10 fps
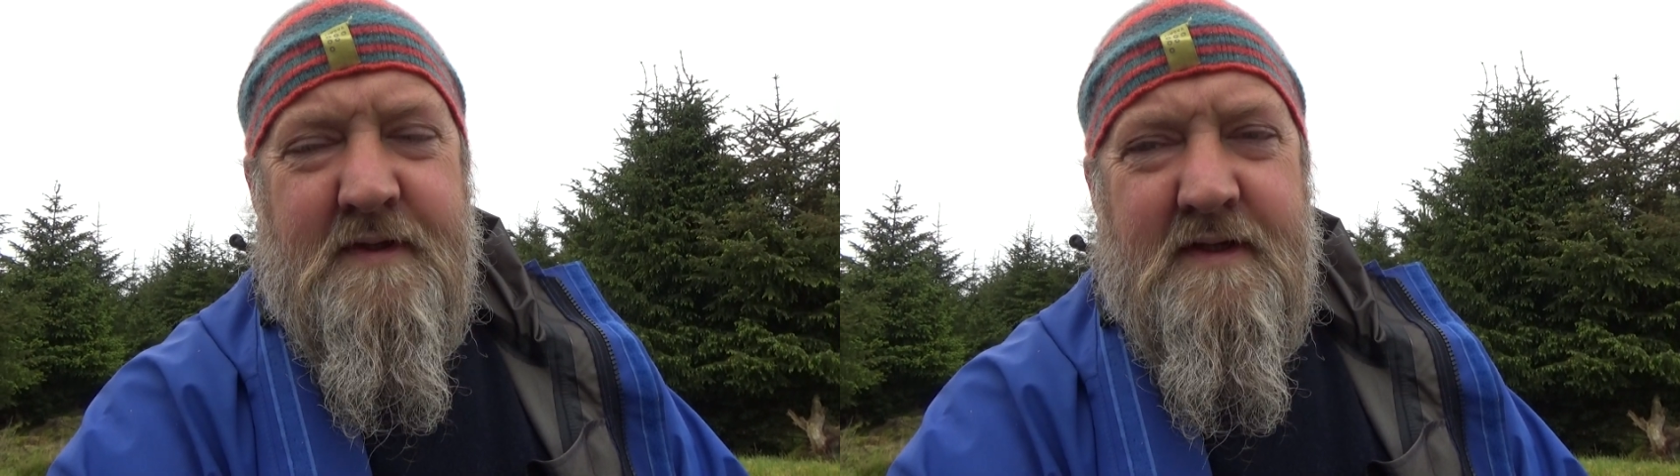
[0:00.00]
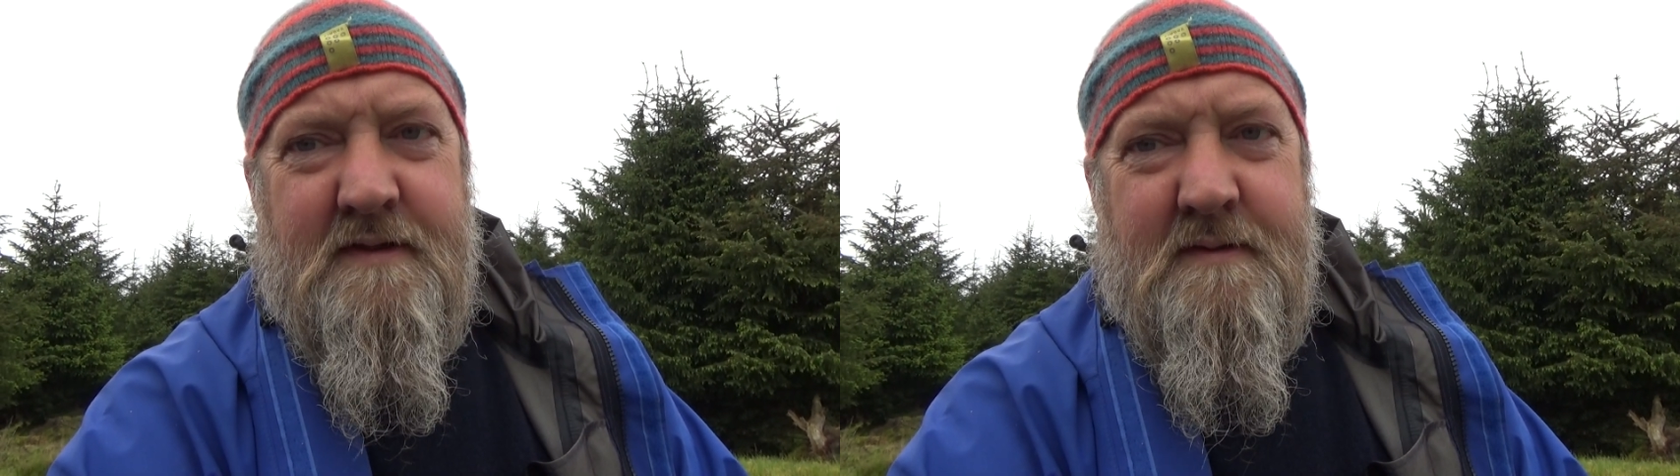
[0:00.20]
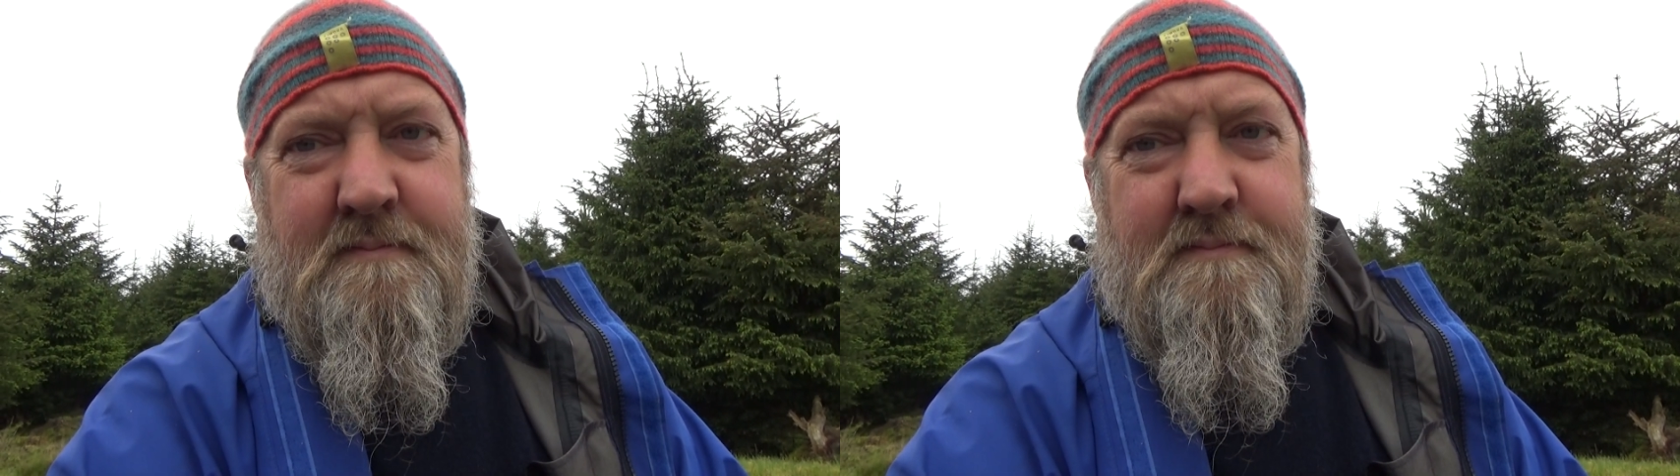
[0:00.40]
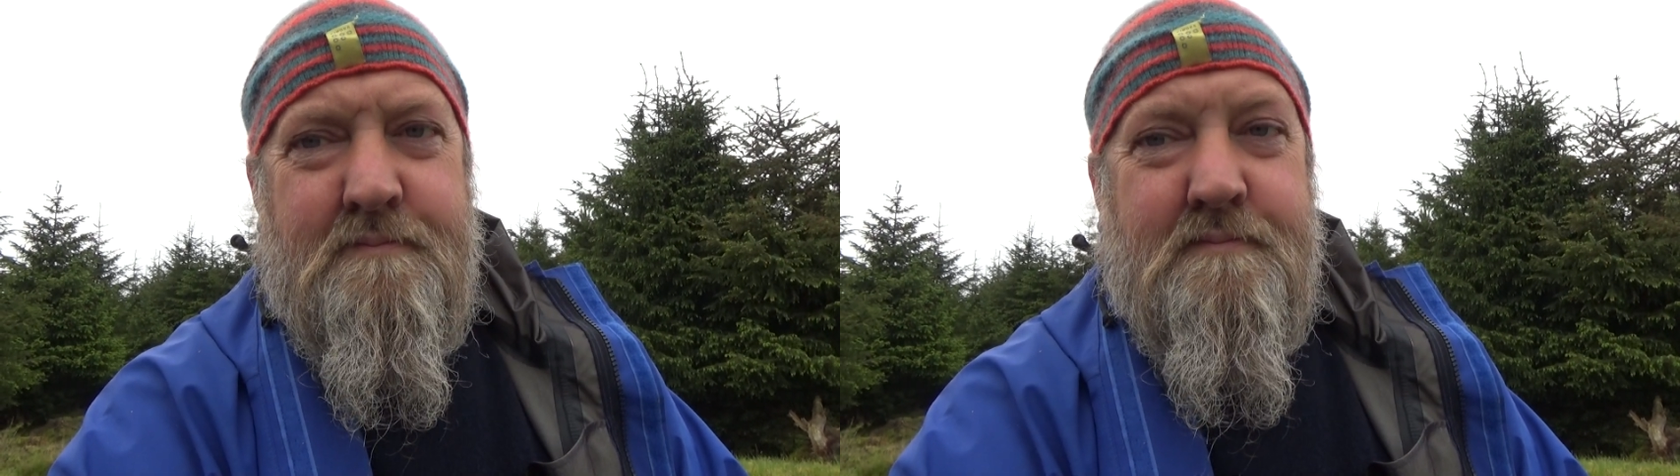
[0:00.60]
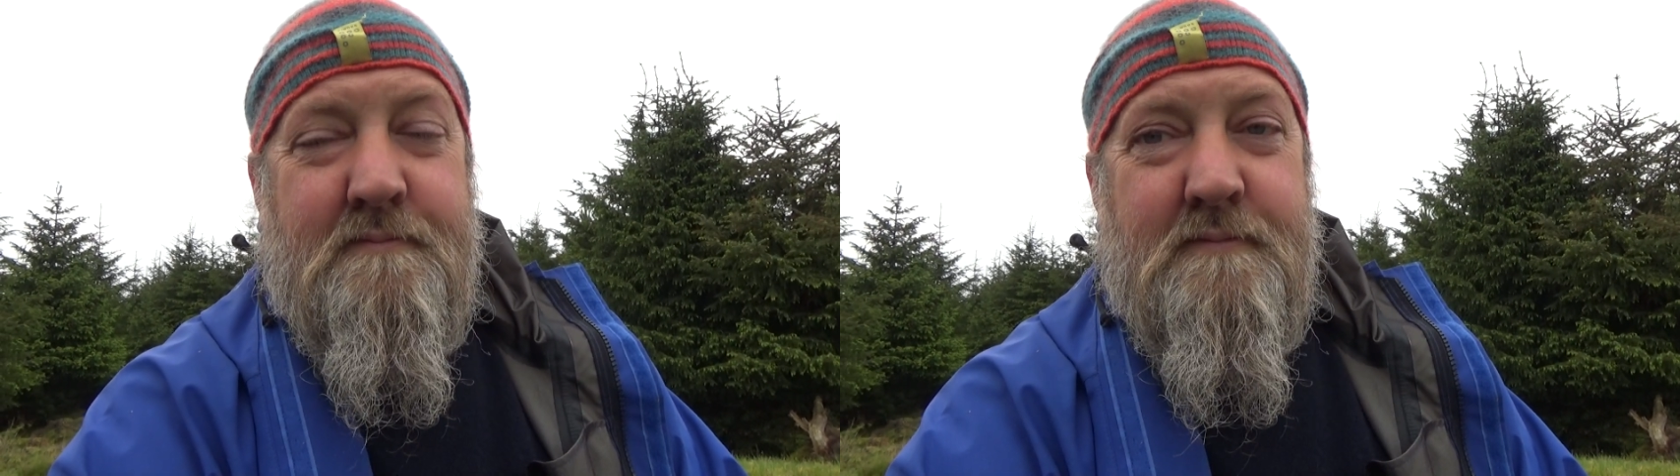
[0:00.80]
uh, the,
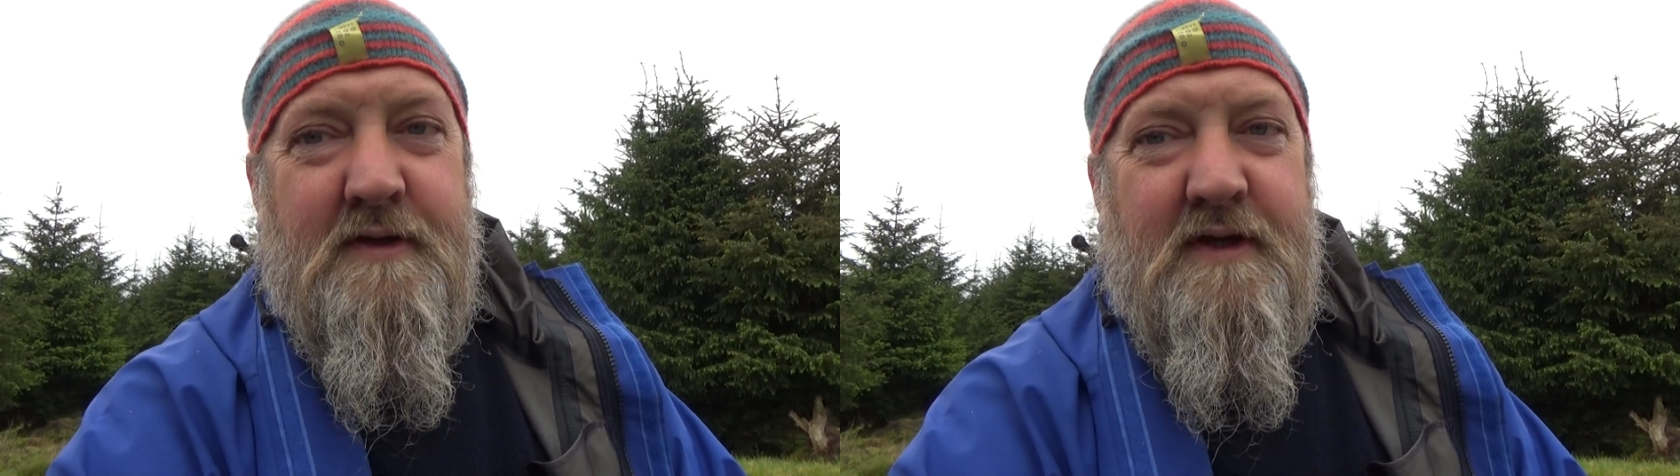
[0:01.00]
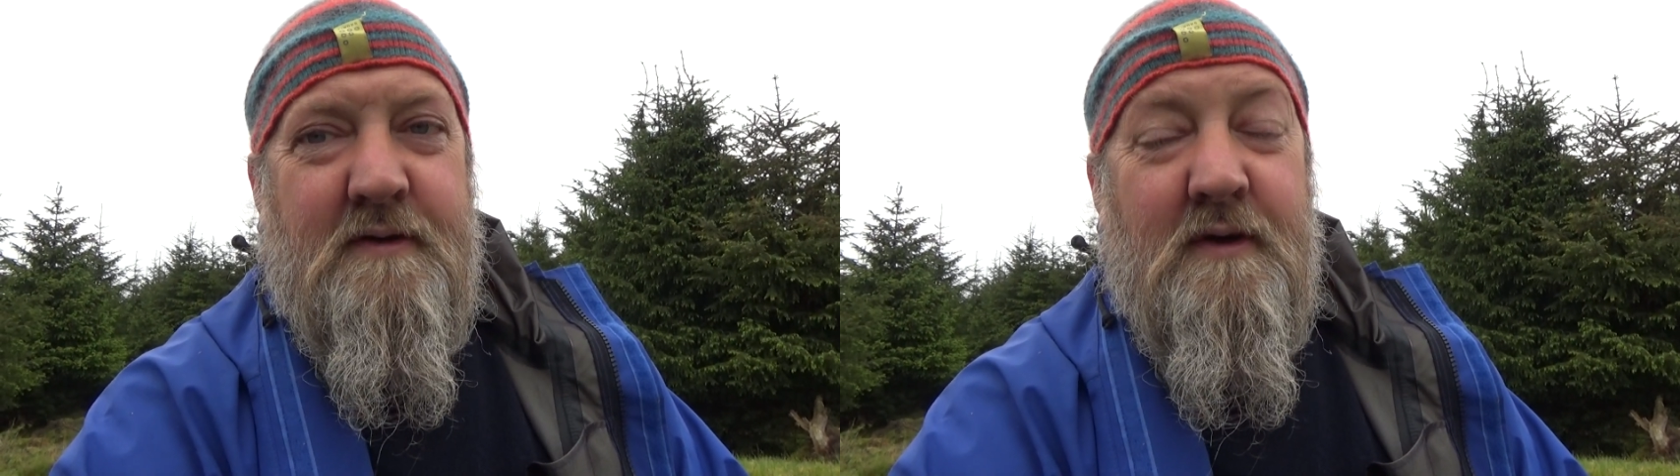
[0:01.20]
when it,